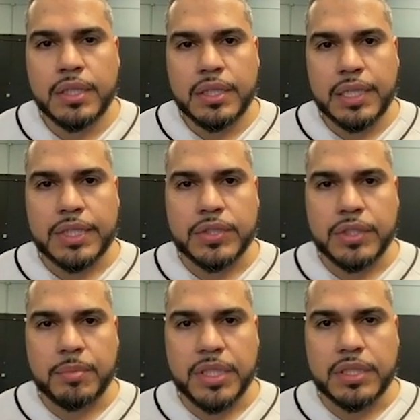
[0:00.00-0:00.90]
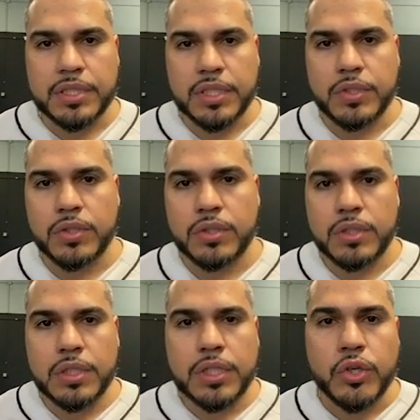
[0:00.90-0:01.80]
that's going to be considered
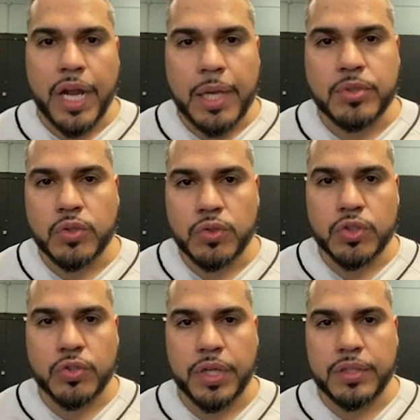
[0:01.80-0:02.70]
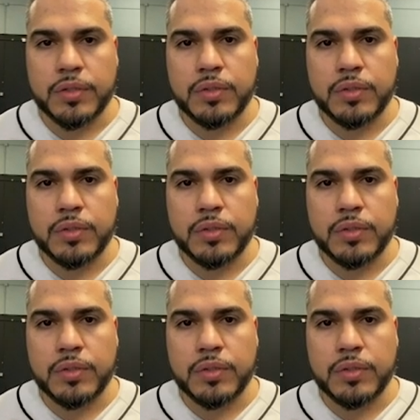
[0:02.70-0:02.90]
your absolute strength.